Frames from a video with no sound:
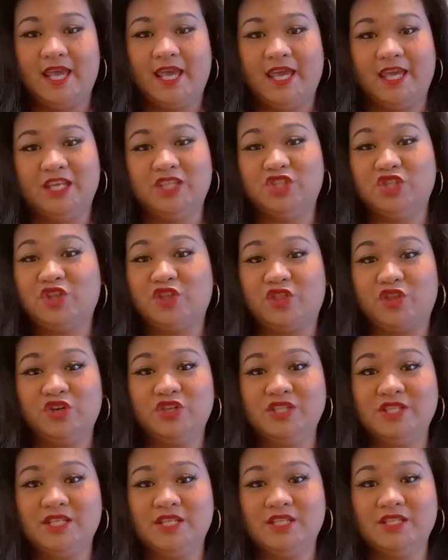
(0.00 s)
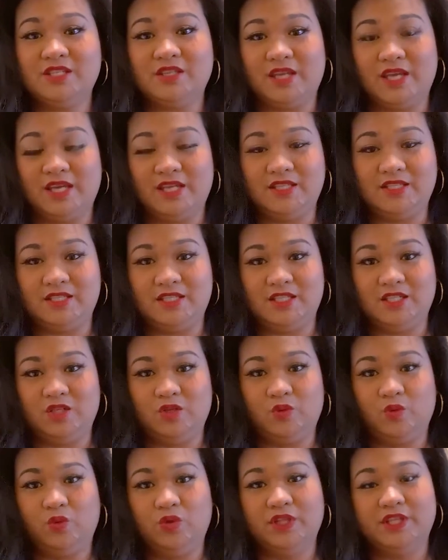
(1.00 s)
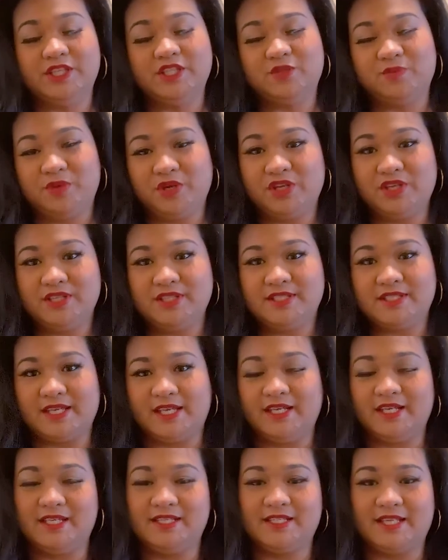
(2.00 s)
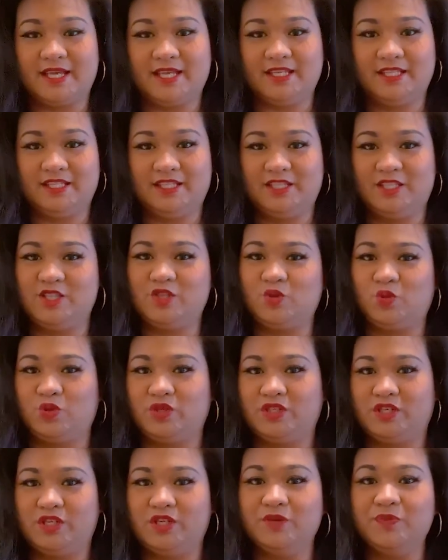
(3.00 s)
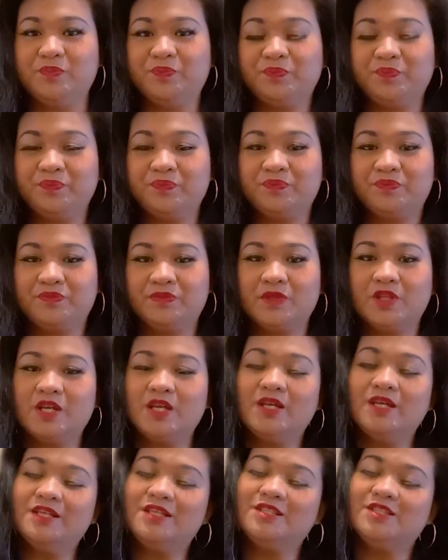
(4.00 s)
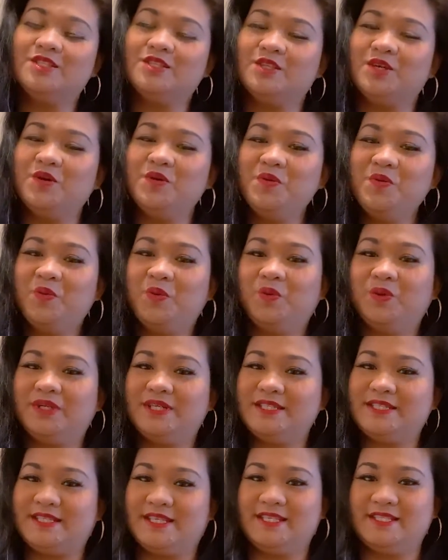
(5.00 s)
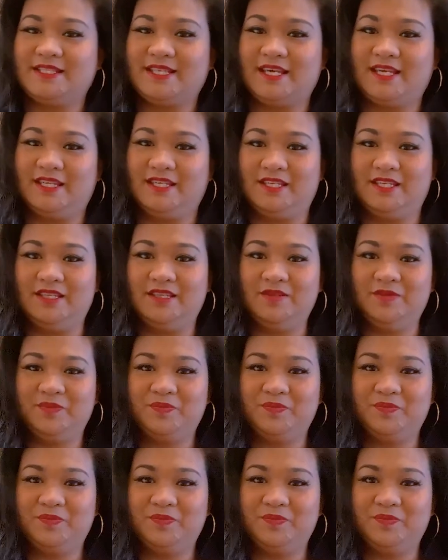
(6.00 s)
aged 13 to 18 will experience an anxiety disorder. So, what is anxiety?